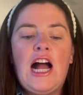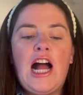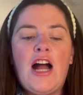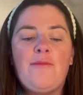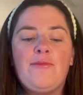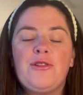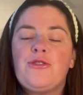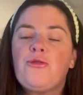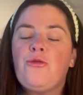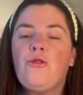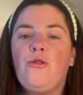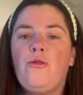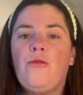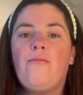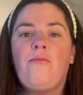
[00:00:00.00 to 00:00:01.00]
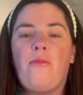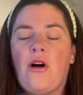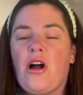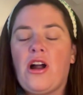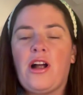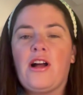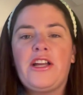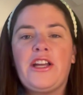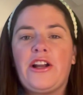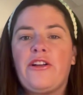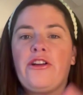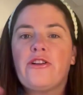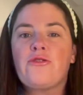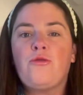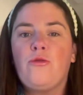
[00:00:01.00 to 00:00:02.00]

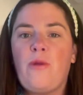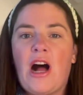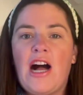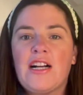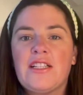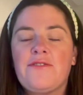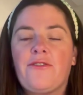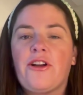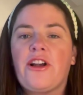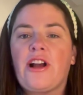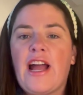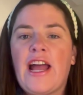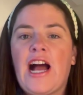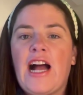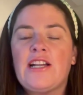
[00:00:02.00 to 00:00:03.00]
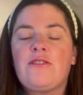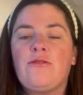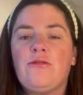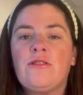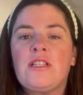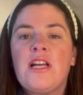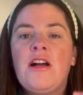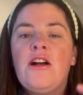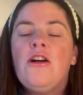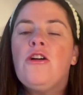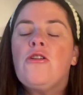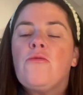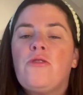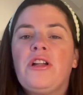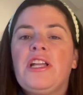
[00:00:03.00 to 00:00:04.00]
your toolbox for your AI tools,
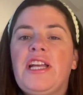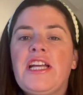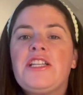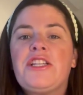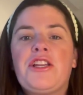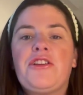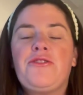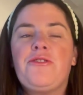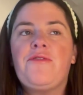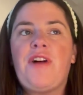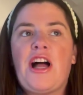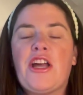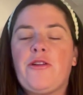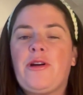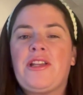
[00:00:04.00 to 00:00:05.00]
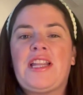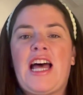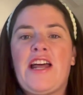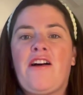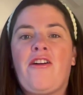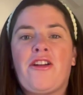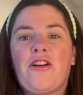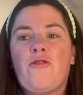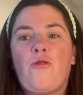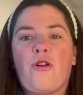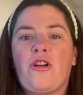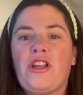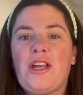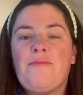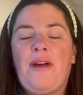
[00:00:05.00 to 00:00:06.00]
really continue to evaluate that on a
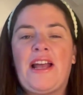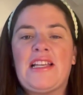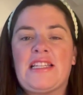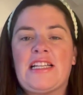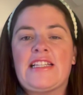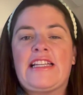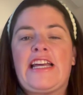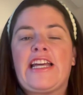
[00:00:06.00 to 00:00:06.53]
quarterly basis.